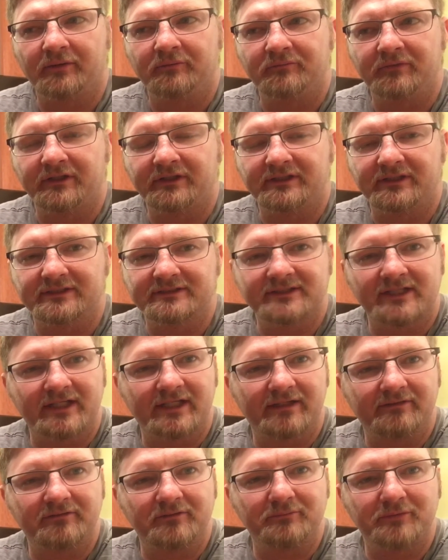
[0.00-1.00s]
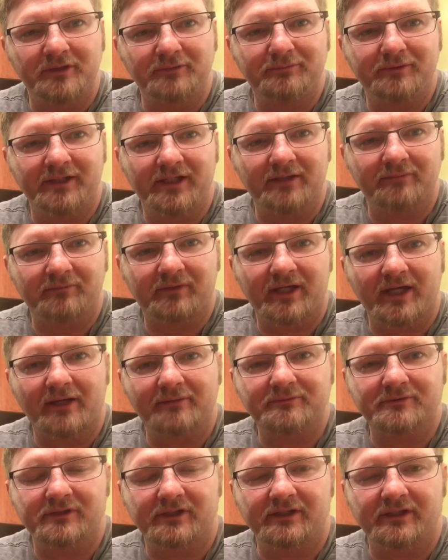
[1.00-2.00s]
It does not have the BPM
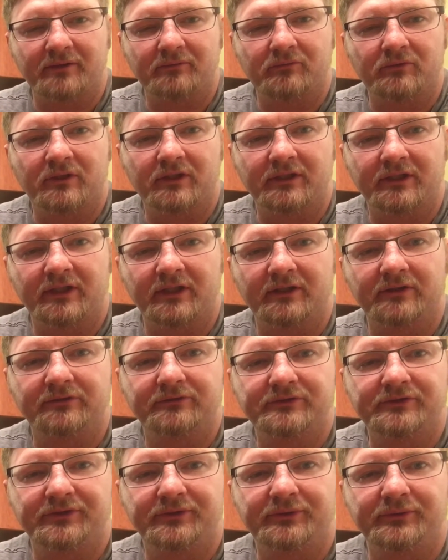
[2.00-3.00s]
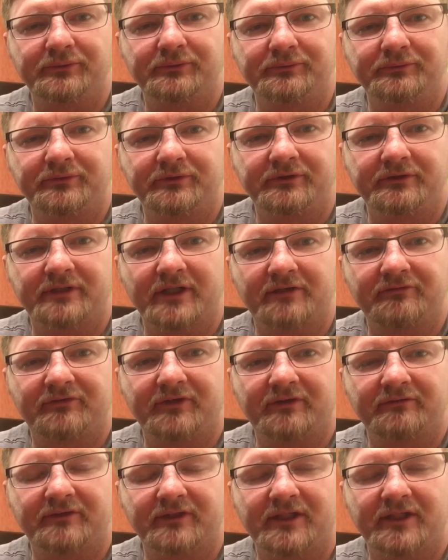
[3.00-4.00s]
caps like they want now, so you definitely have to